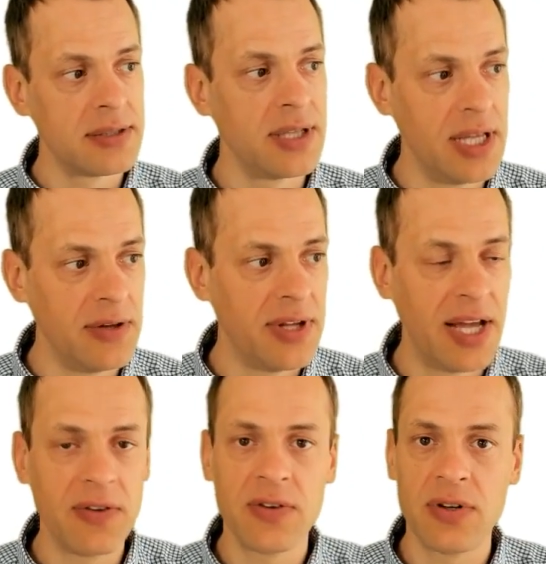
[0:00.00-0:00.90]
Easy
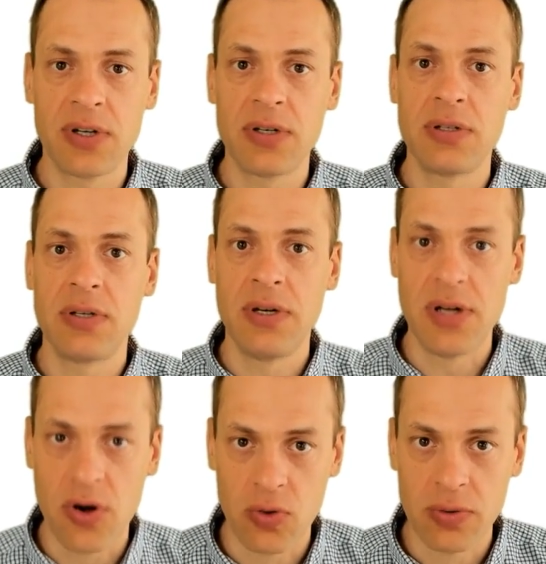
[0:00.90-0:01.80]
answer,
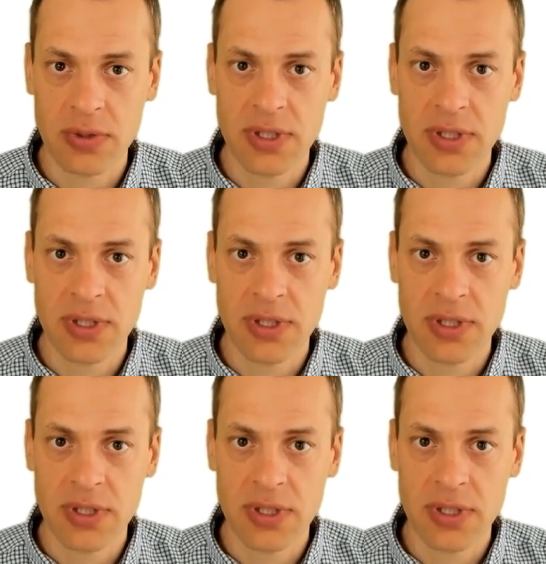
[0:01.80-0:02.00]
no.